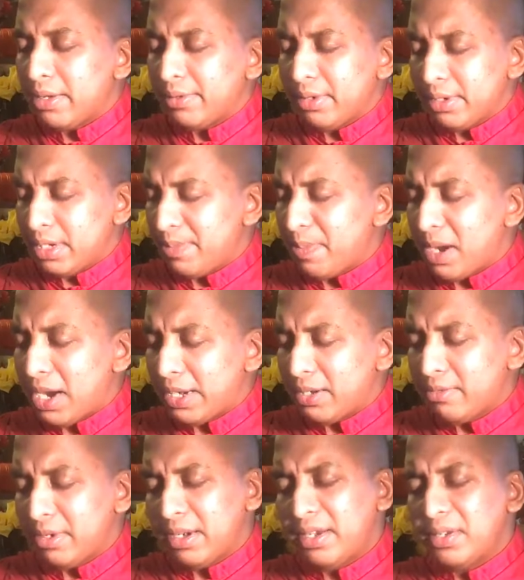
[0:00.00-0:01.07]
departed
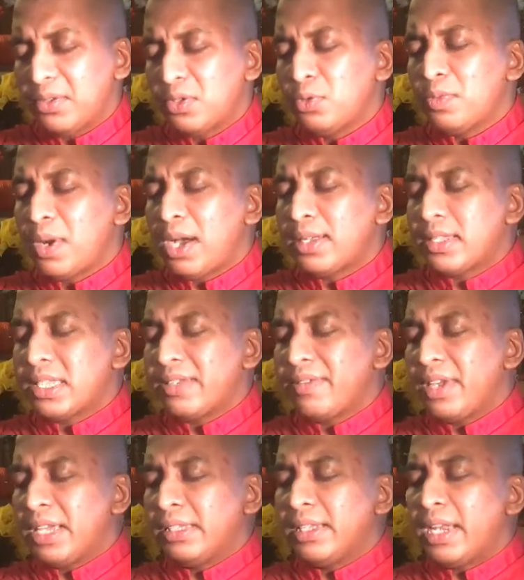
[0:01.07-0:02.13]
relatives who passed away
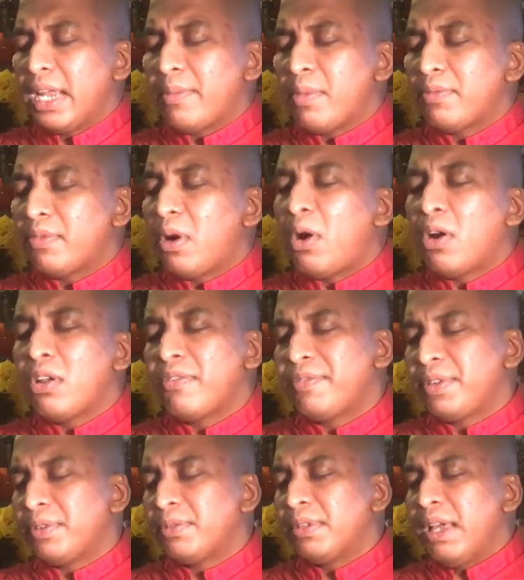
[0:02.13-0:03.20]
in the name of all of
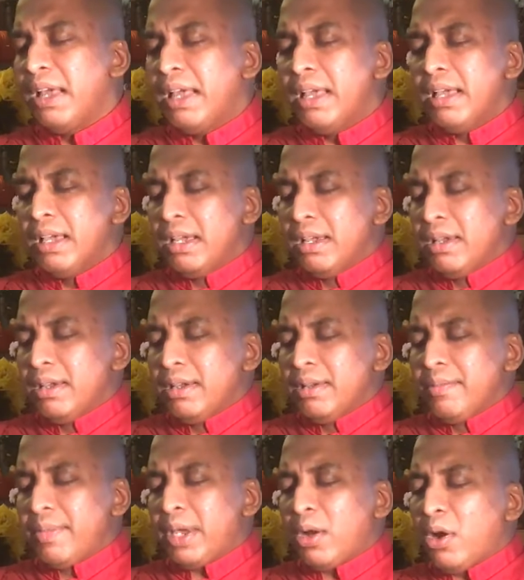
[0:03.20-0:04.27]
you.
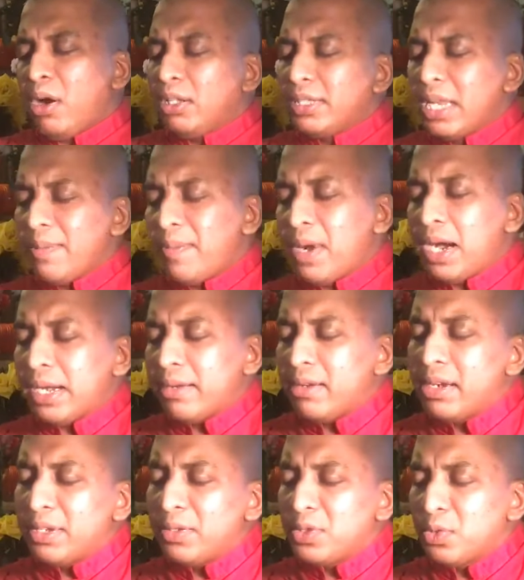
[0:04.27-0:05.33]
May all the departed
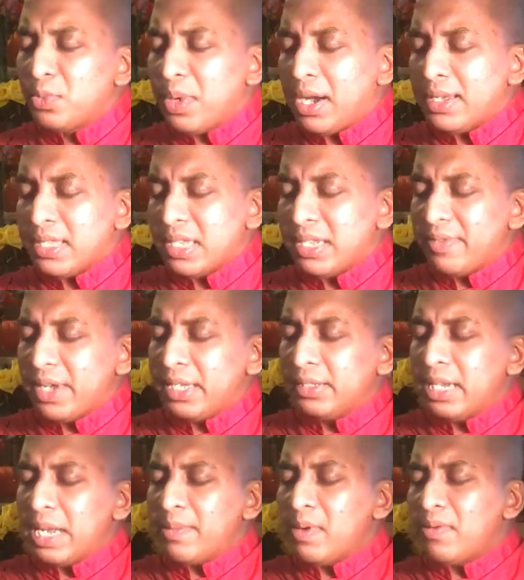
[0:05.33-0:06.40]
relatives who passed away in the
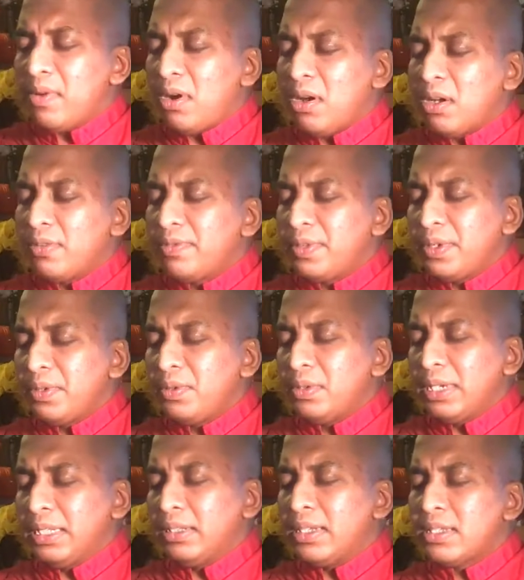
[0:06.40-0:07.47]
name of all of you
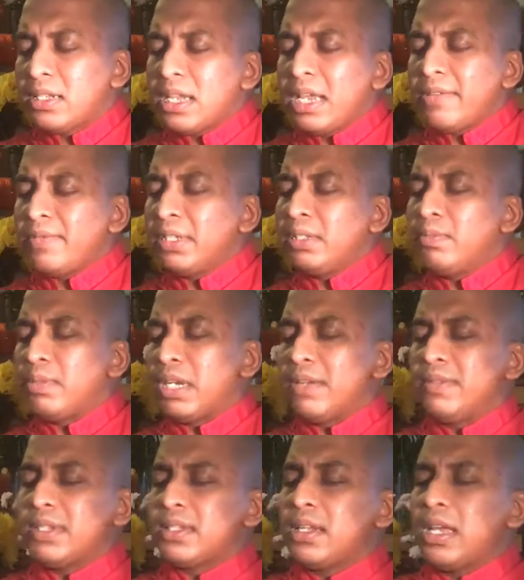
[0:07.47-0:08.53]
in this life, in the
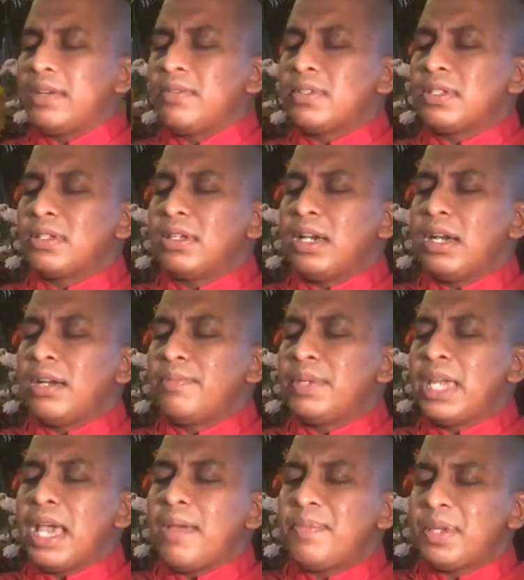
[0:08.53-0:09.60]
previous lives, be
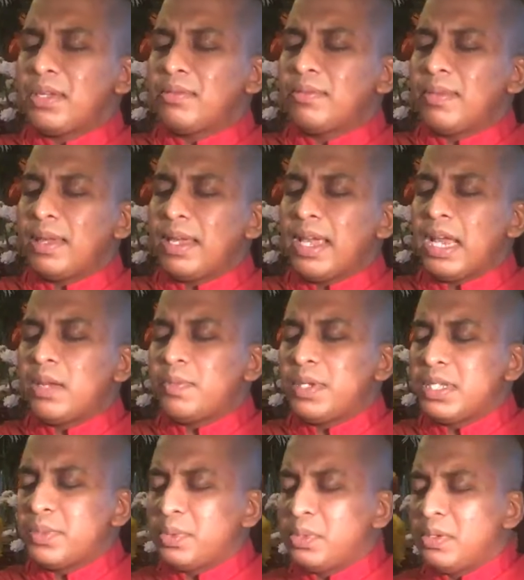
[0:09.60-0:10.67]
happy and
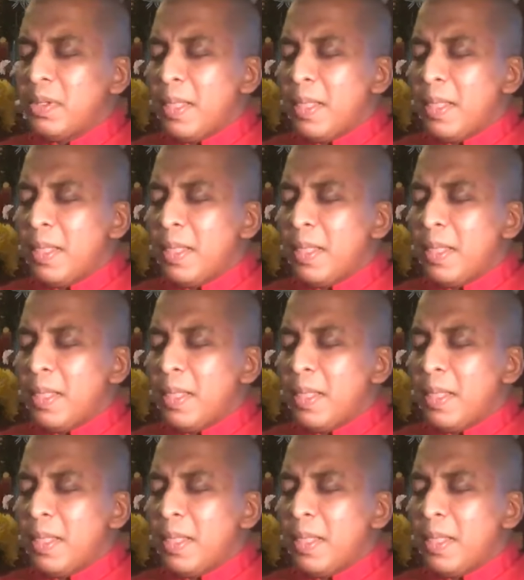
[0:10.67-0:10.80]
peaceful.